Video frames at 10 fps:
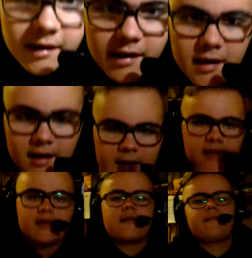
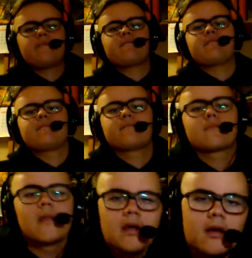
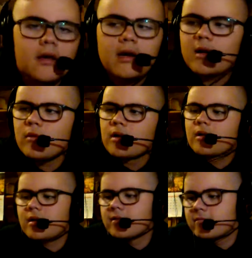I don't want to
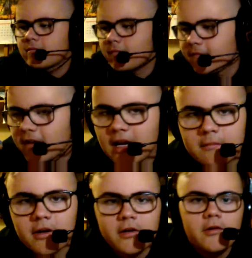get flagged
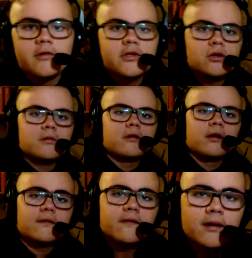by YouTube or
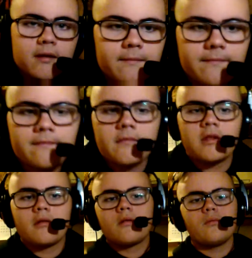anything,
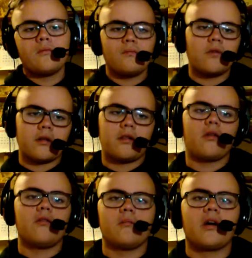so I don't want to show
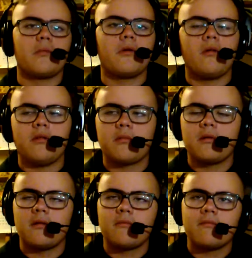you my balls, but